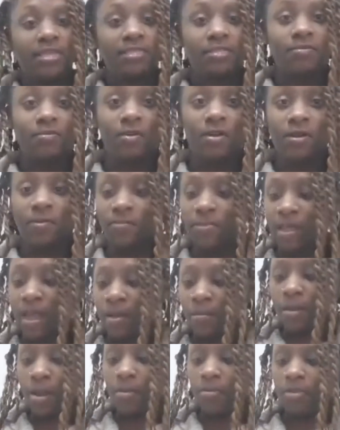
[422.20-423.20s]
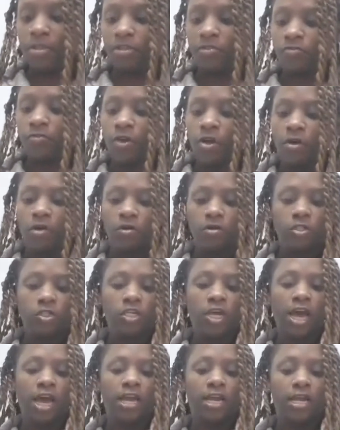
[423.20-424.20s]
I'm gonna play around with this phone,
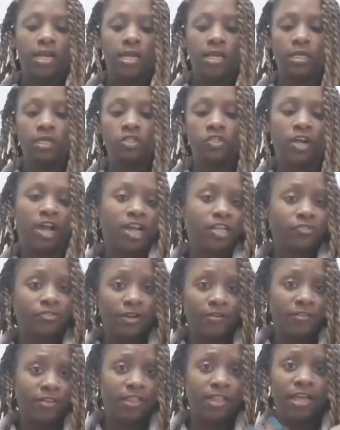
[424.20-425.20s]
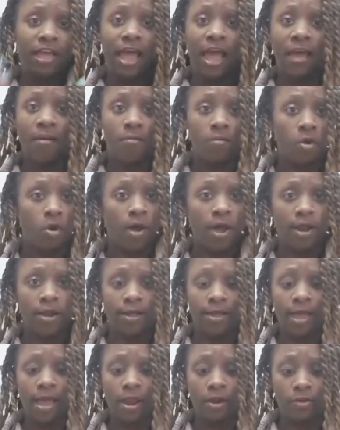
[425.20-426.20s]
try to transfer everything. I have no
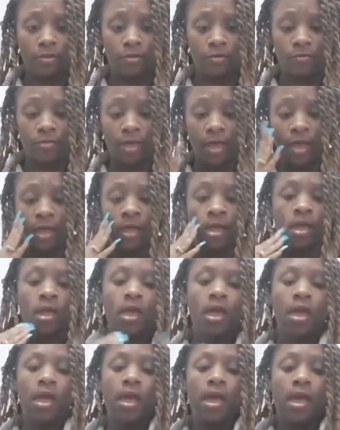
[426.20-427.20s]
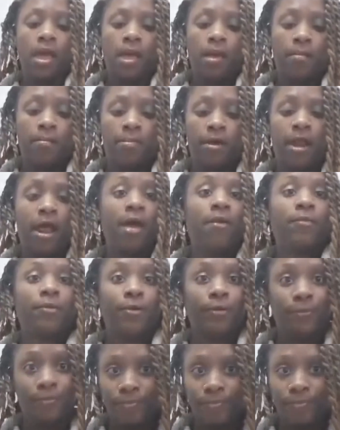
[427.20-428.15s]
idea how to do that, but I will.